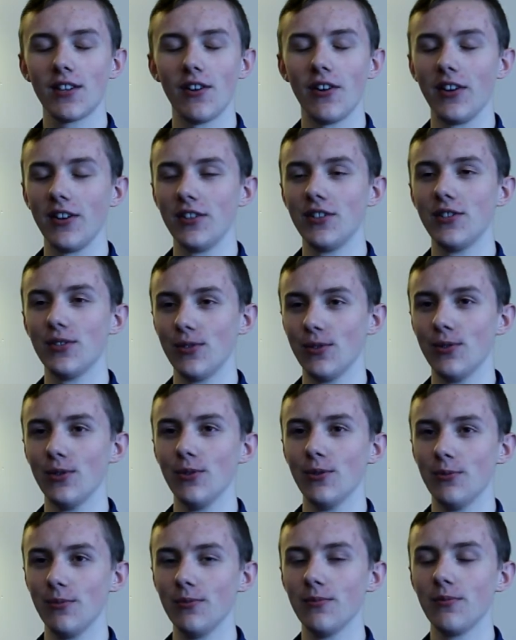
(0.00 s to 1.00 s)
going
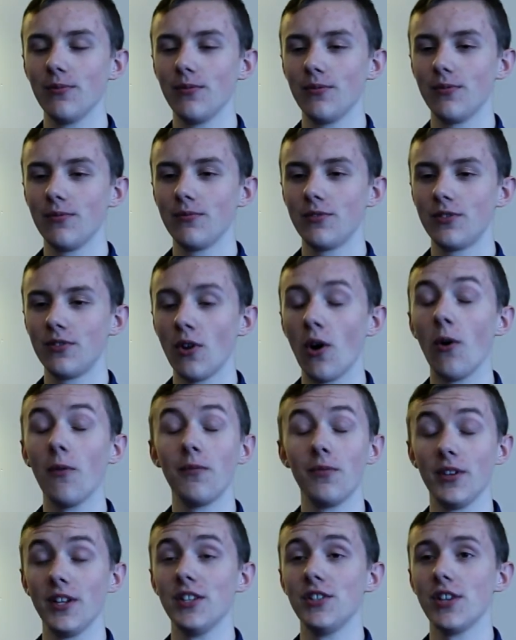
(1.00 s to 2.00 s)
to
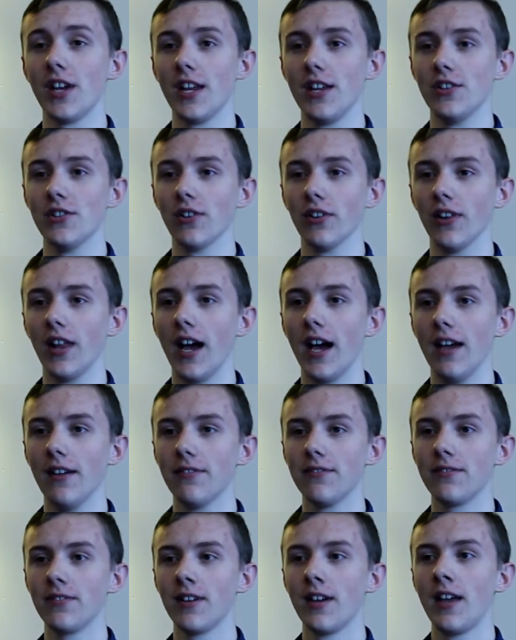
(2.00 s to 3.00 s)
hopefully change your
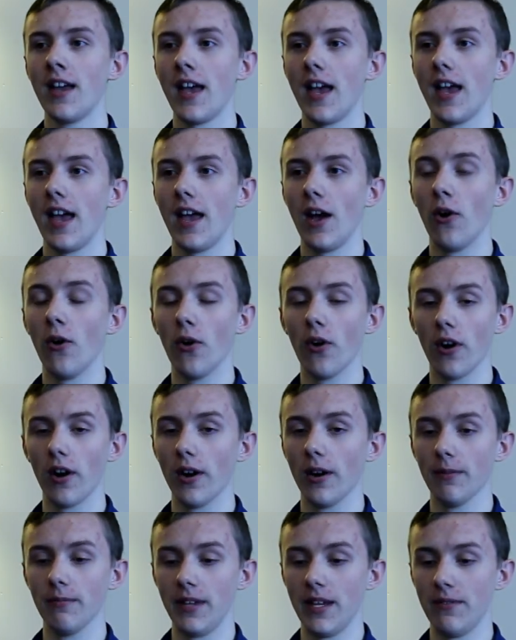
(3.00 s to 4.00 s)
life
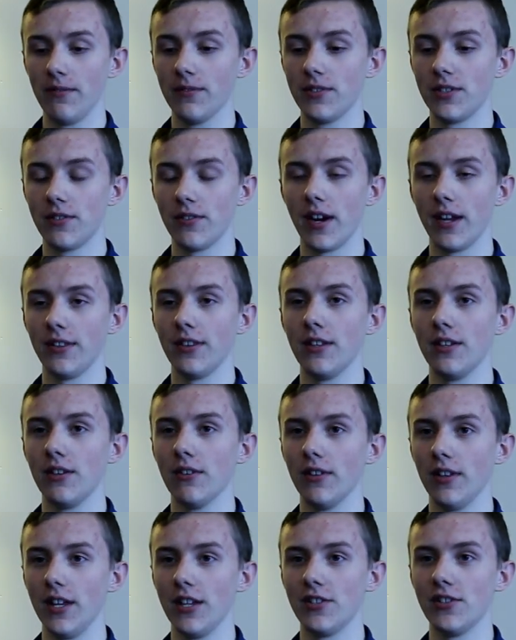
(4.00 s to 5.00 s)
or strengthen
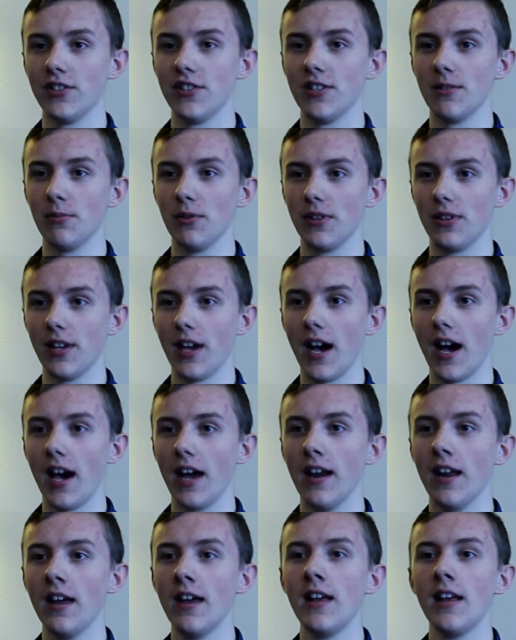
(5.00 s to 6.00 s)
your relationship with
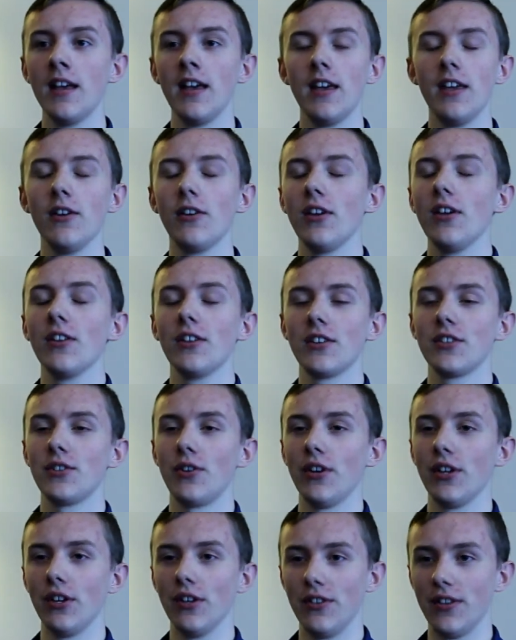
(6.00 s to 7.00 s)
God. You, there's
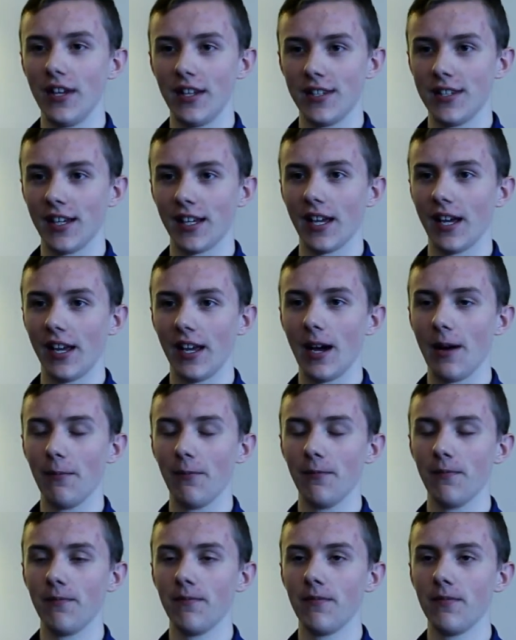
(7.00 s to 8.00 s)
only good things that can come
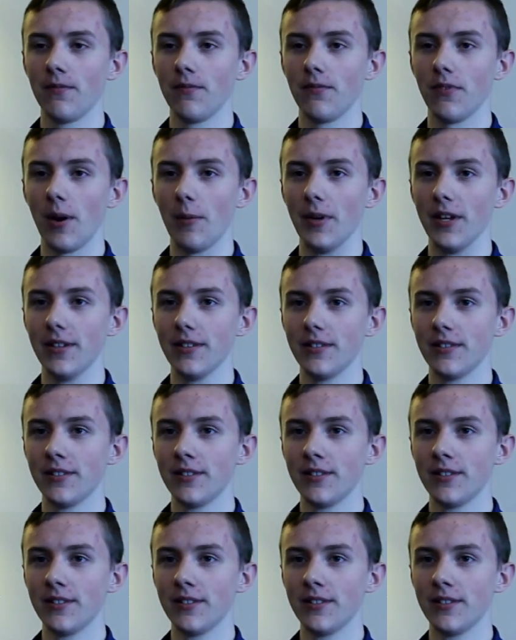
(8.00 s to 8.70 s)
from it.